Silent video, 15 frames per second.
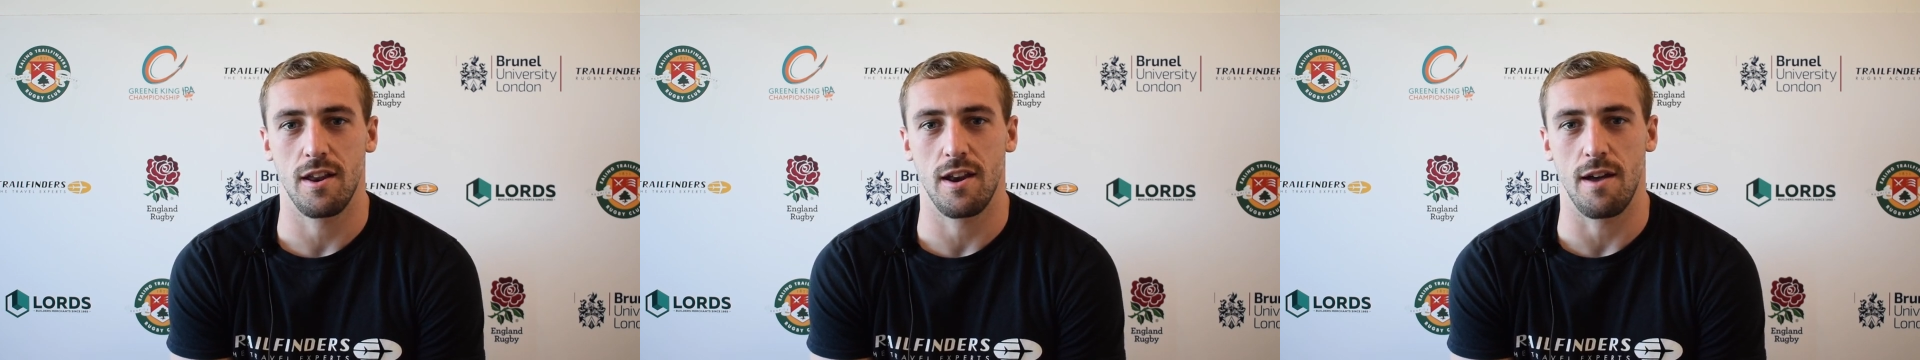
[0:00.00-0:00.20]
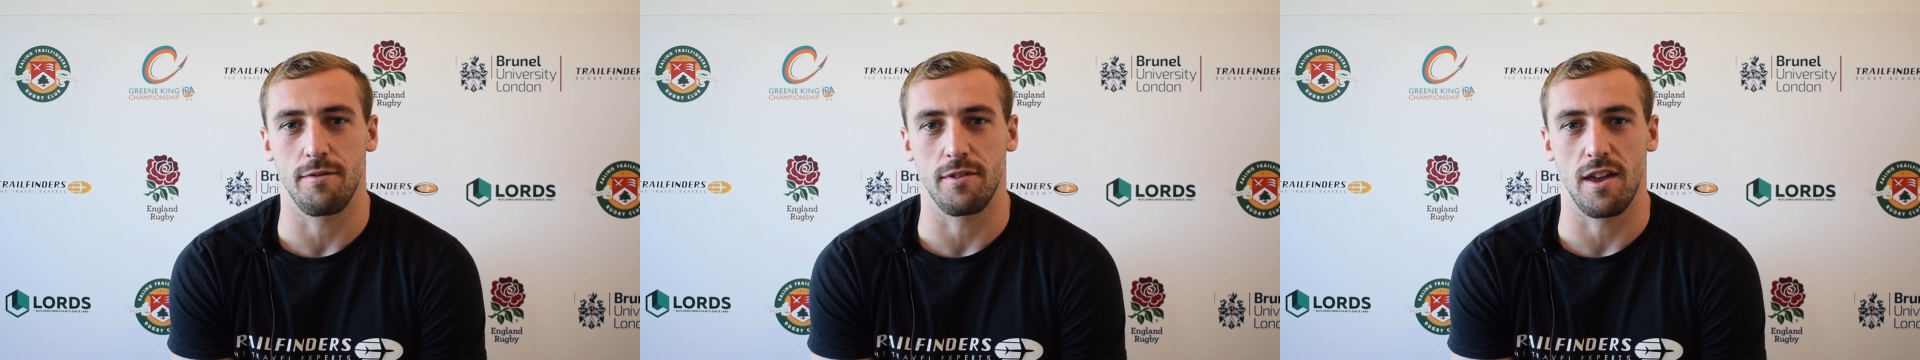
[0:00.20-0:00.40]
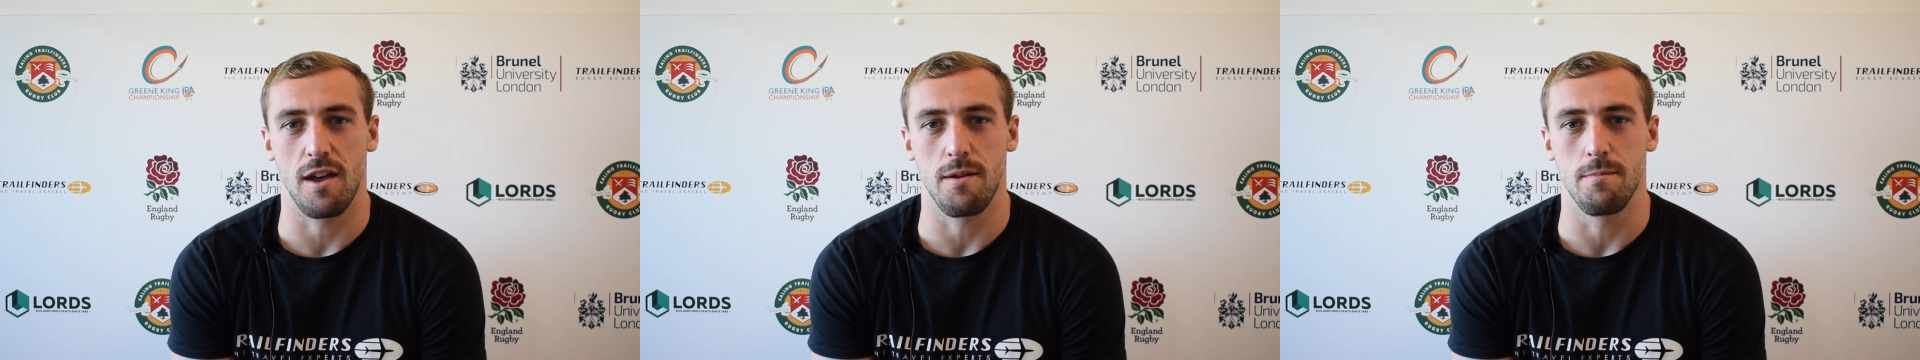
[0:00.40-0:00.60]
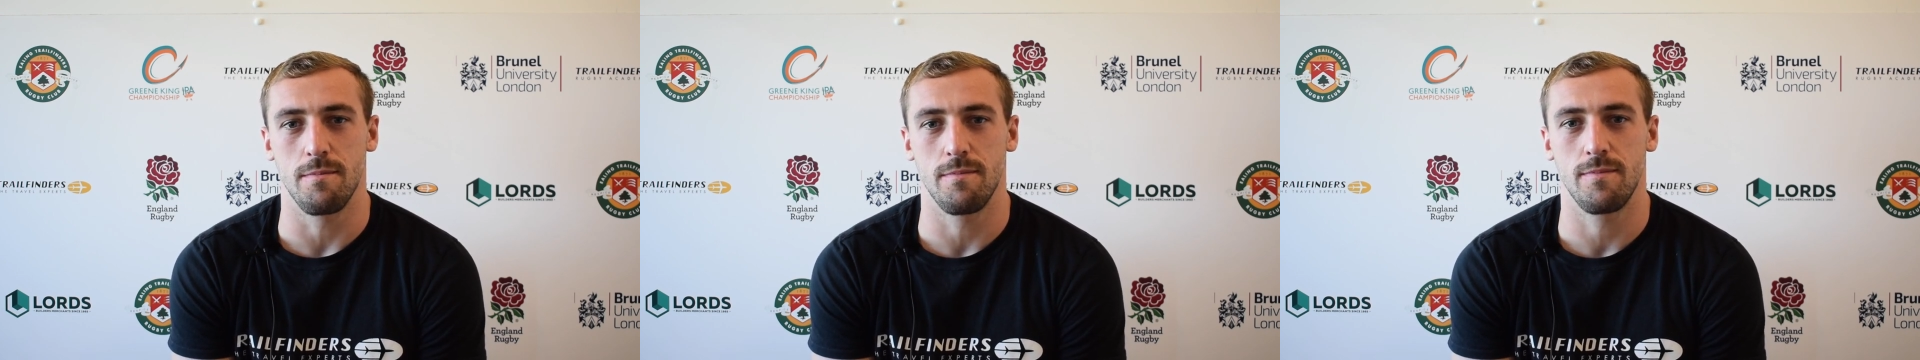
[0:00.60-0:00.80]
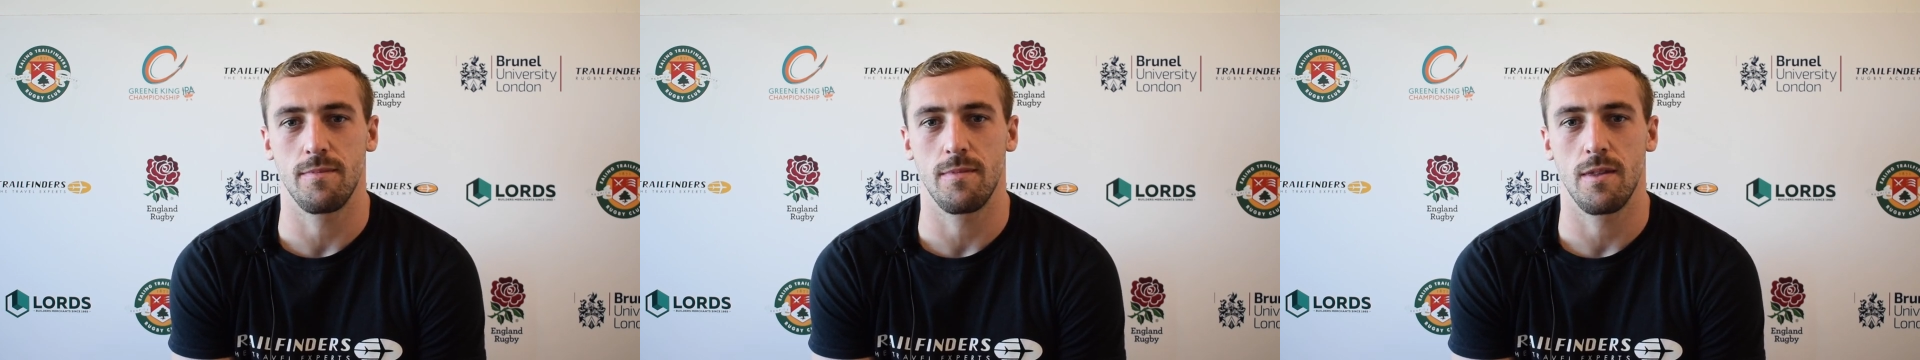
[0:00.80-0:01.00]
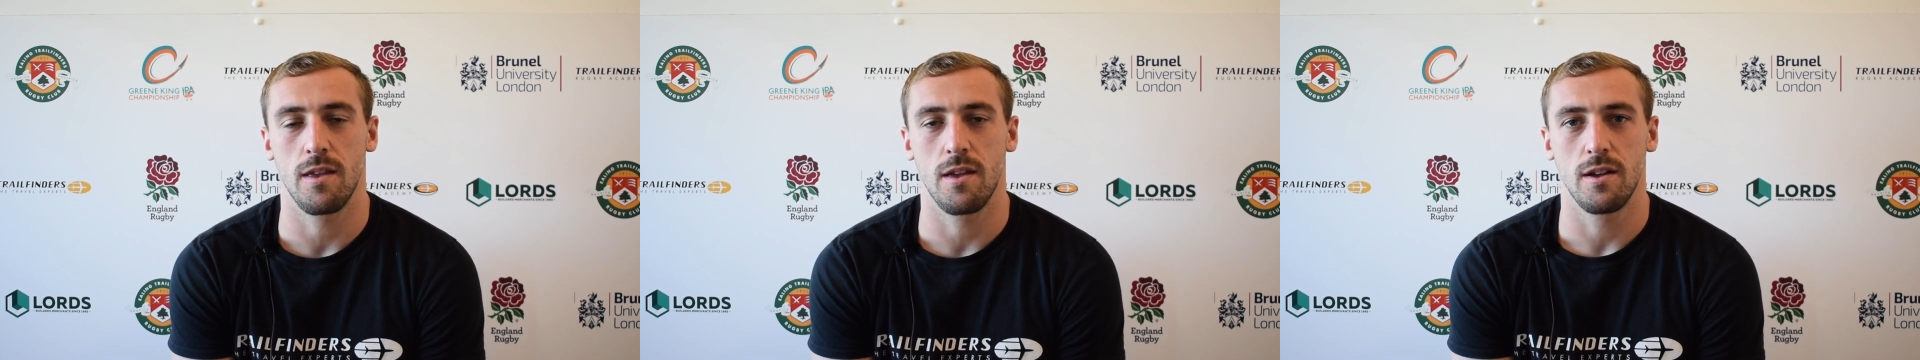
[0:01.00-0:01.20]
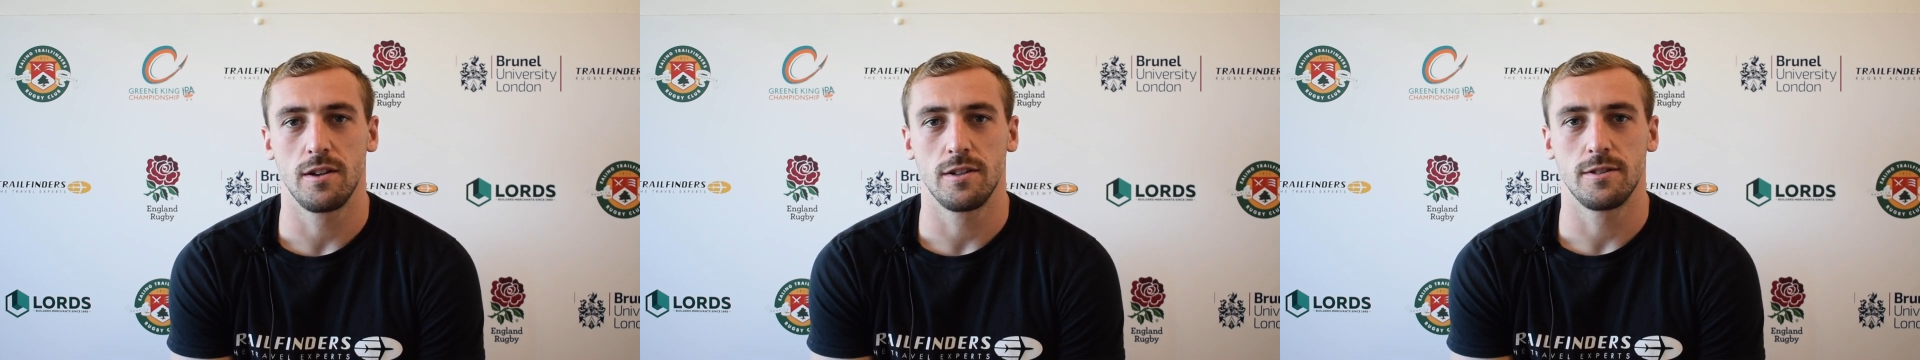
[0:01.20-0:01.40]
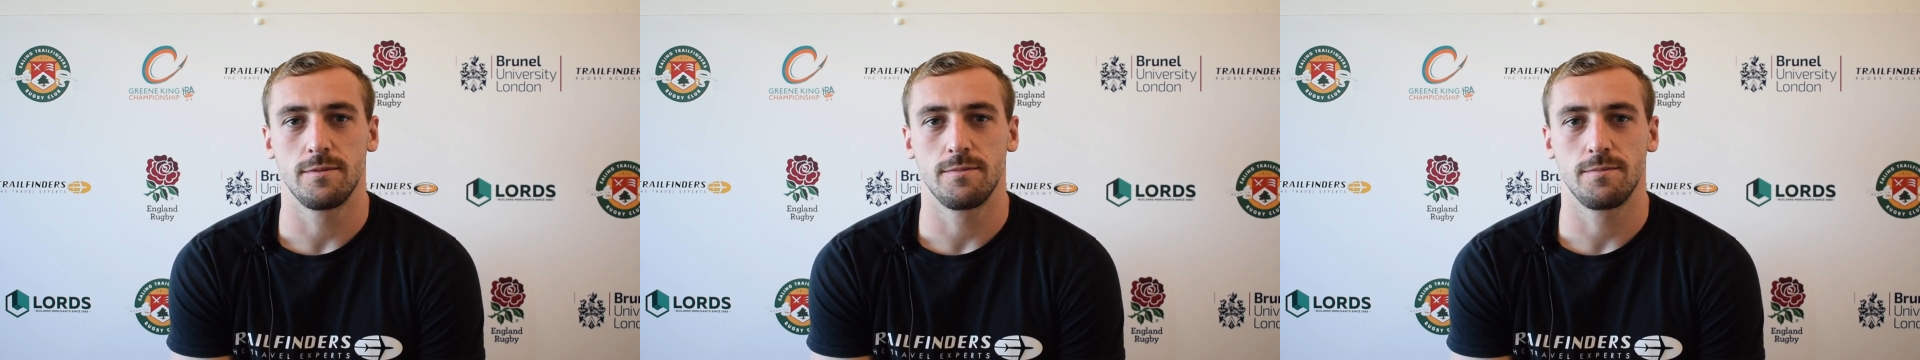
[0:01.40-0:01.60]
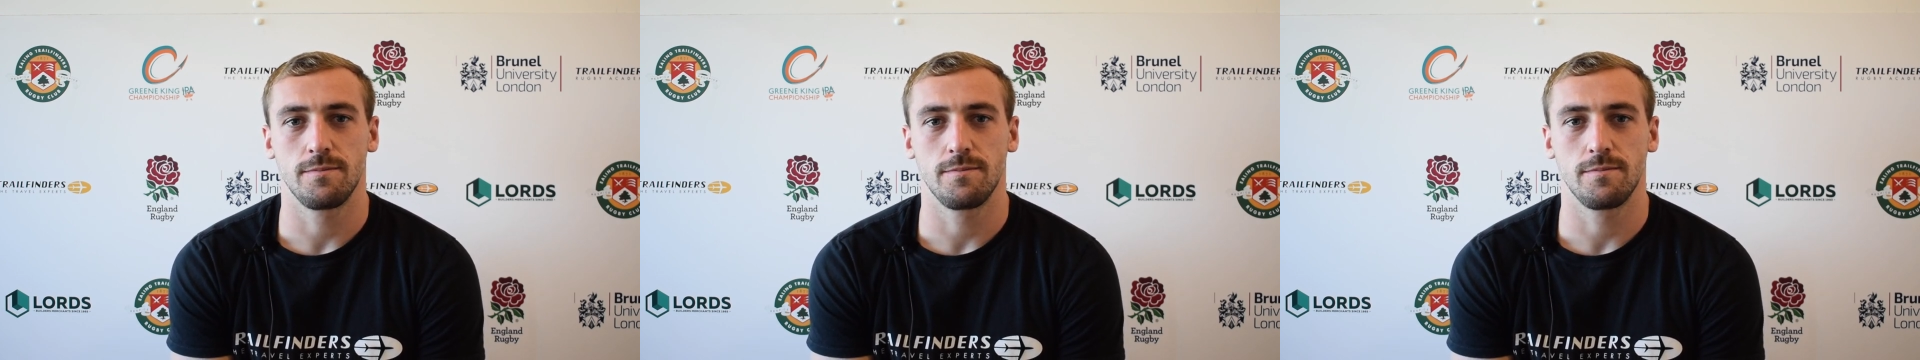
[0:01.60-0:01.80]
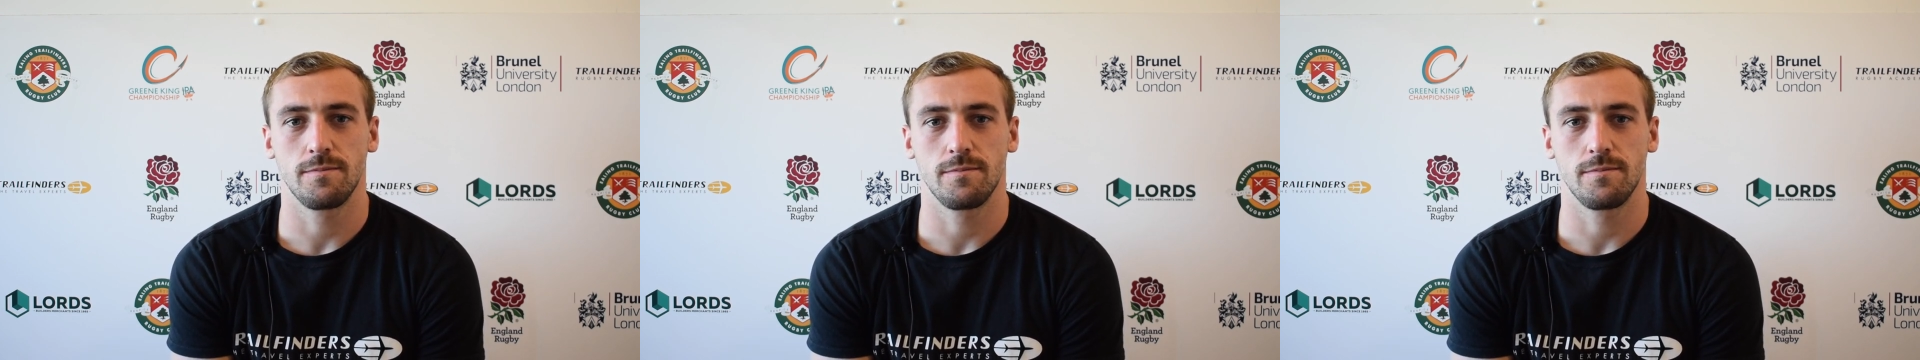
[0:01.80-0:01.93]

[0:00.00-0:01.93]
another game. Yeah, three to four month